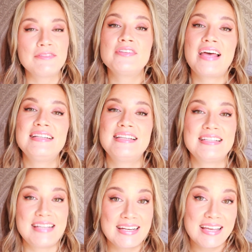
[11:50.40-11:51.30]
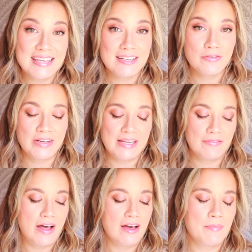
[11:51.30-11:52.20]
After that, I did a dedicated reading
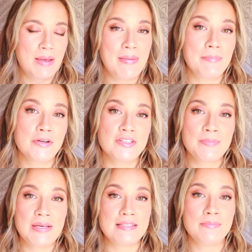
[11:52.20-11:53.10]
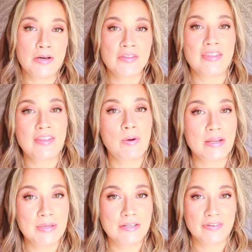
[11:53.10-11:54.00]
vlog. My members picked a book that they
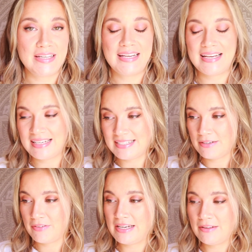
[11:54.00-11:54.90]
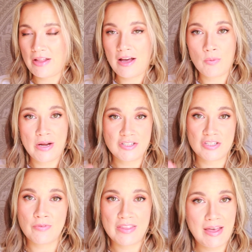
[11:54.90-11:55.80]
wanted me to read. And I did a reading vlog where I
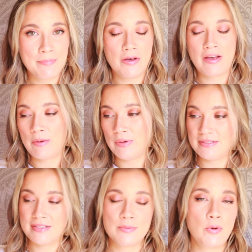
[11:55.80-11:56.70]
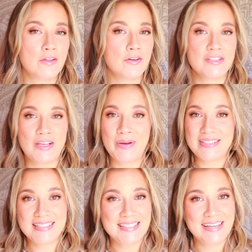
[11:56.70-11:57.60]
just read that book. I went to spoilers. I went
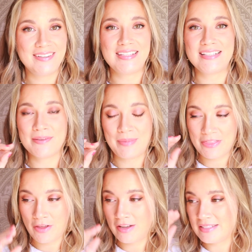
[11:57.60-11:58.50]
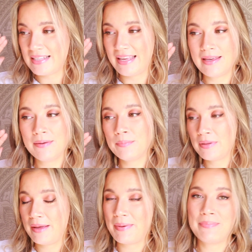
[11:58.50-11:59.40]
detailed into my thoughts, like
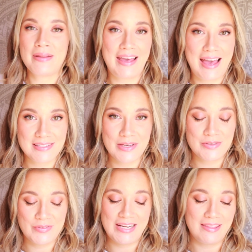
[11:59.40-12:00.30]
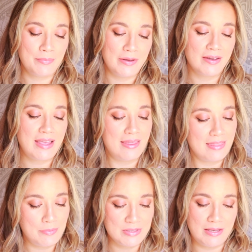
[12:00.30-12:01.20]
play by play as I was reading the book. And
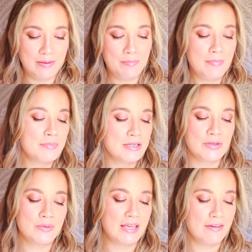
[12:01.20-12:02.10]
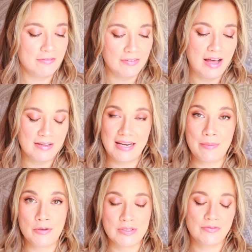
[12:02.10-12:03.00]
that was a members only vlog that I
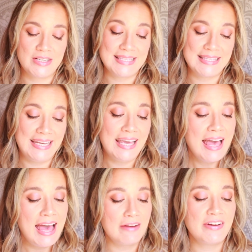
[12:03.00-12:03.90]
posted recently. I